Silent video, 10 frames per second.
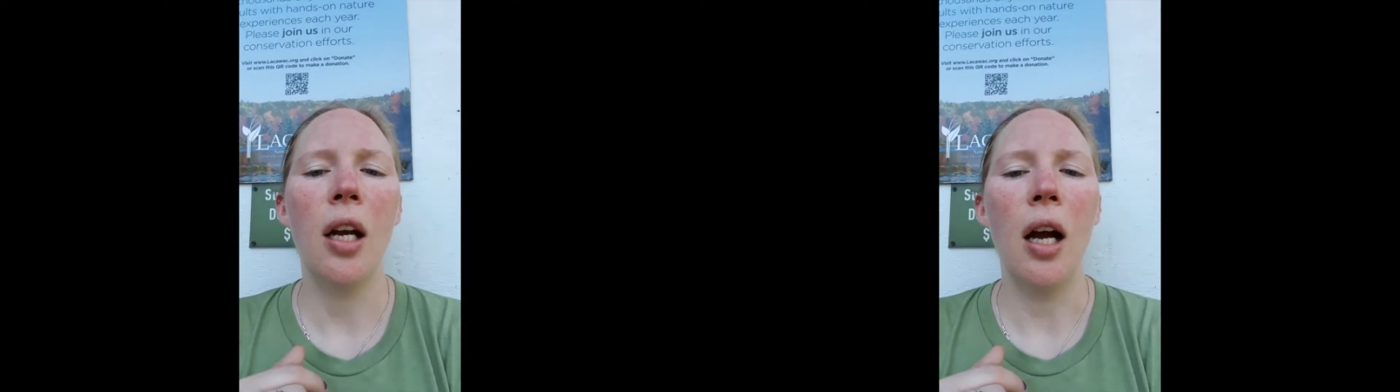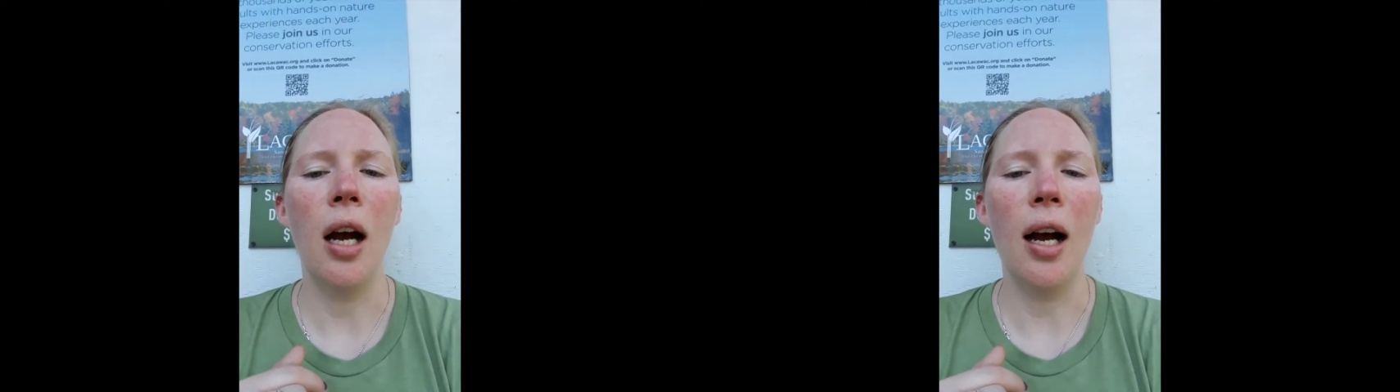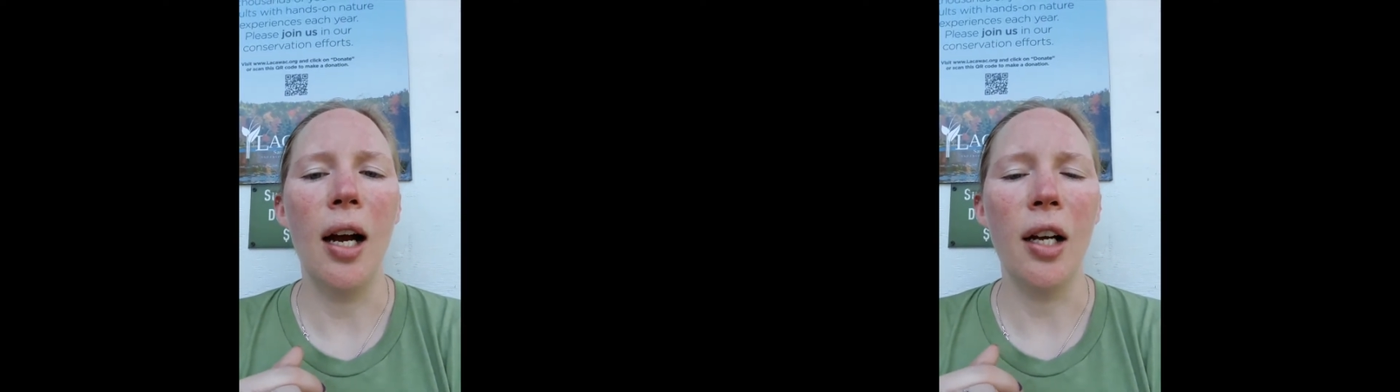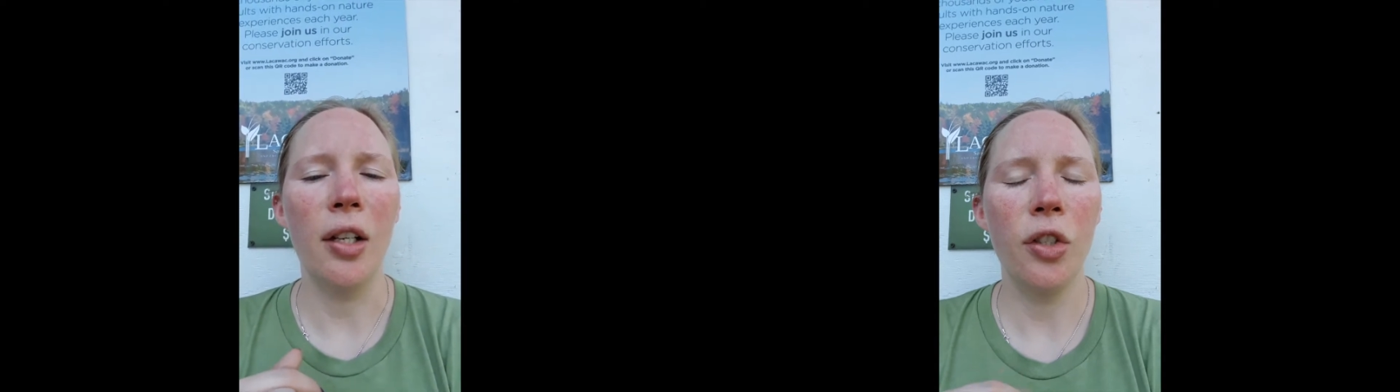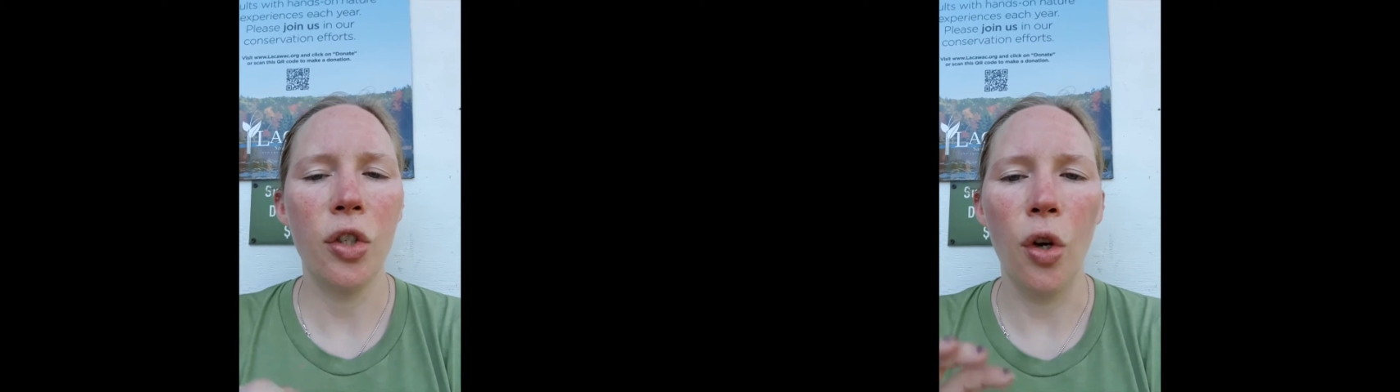Uh,
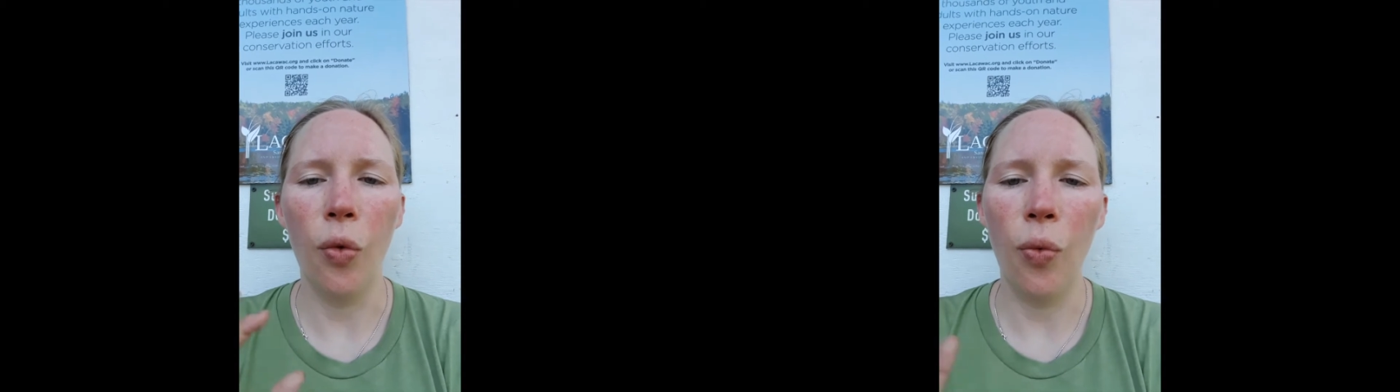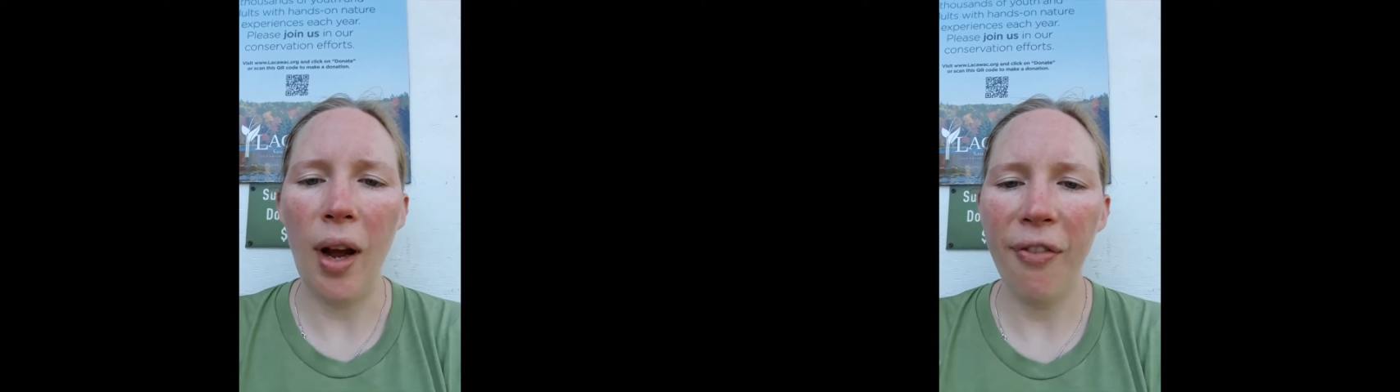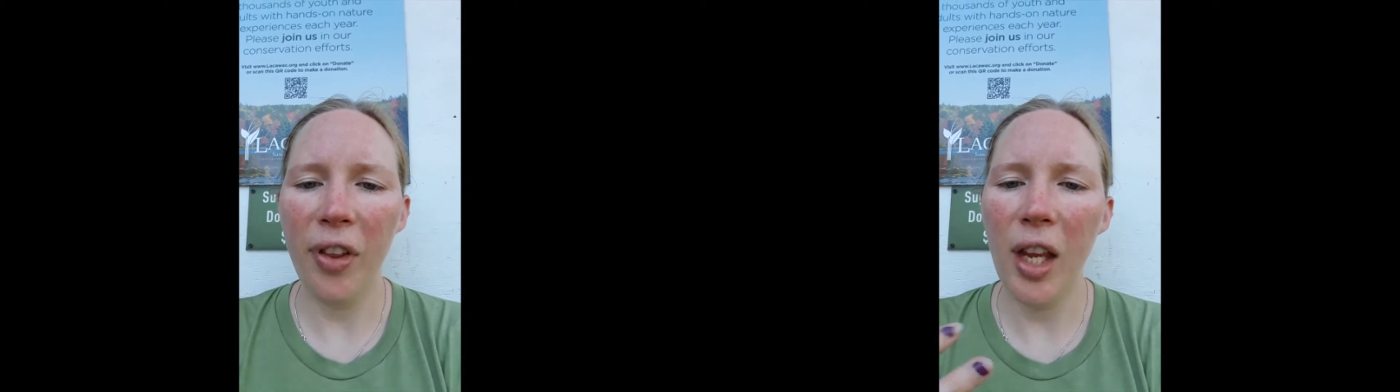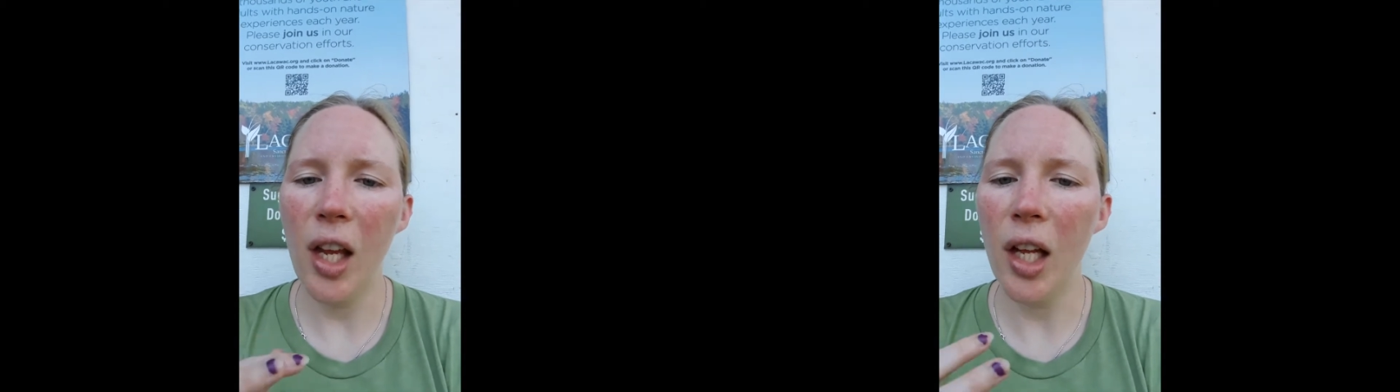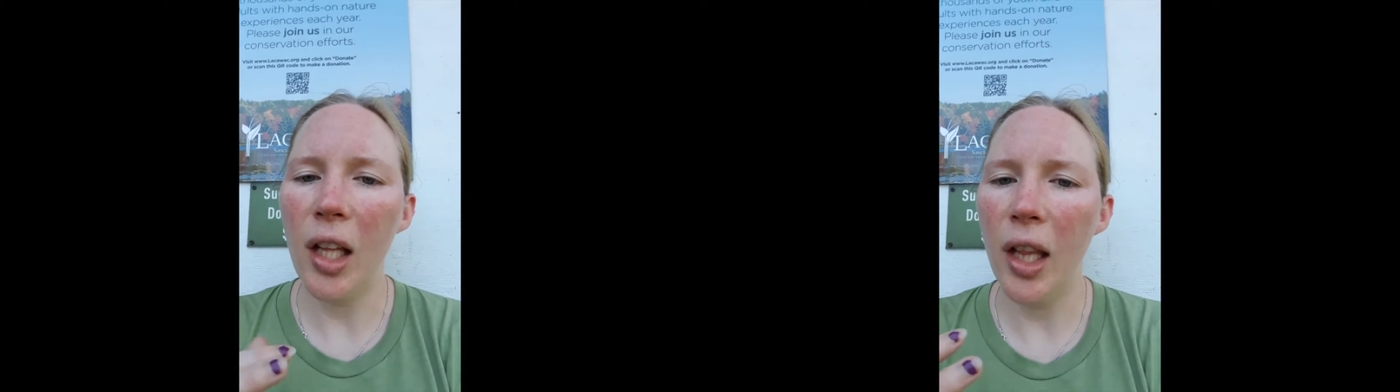so roughly
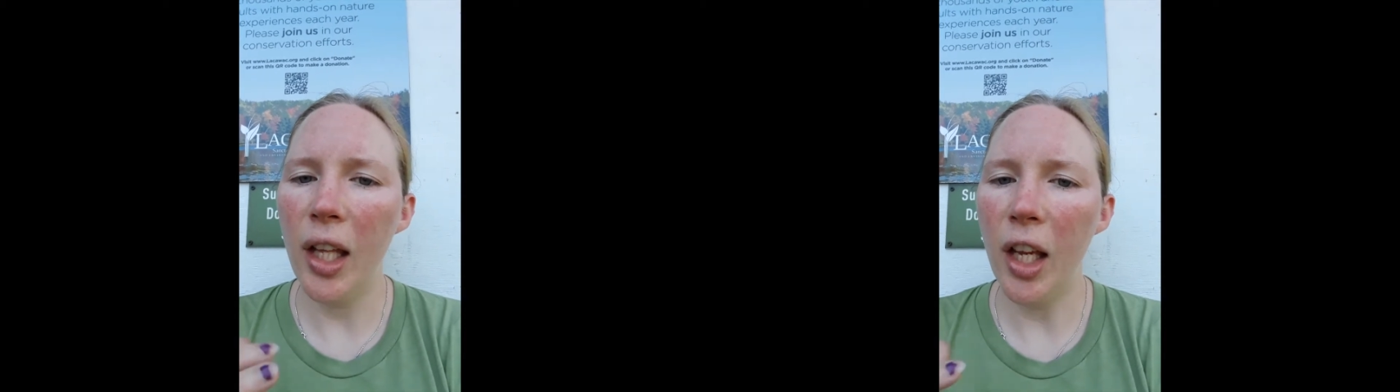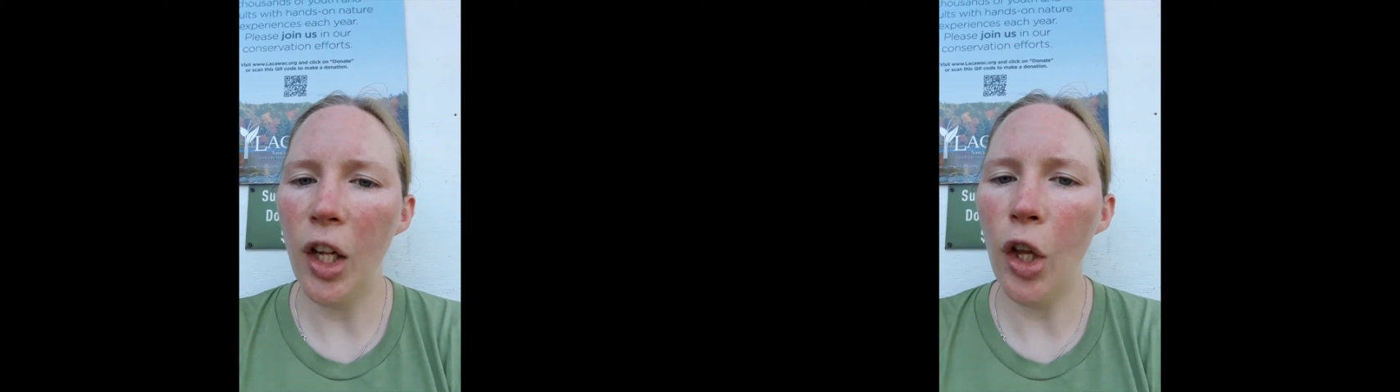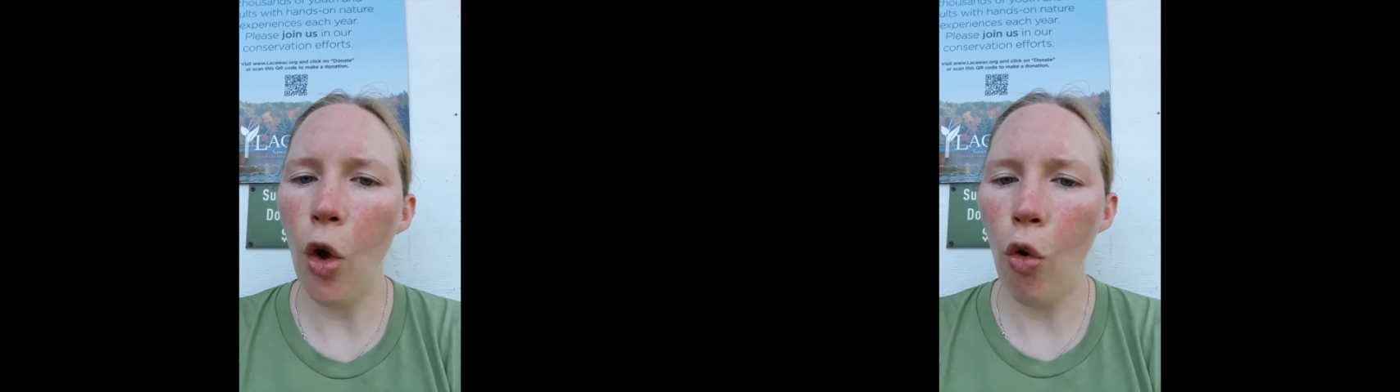a little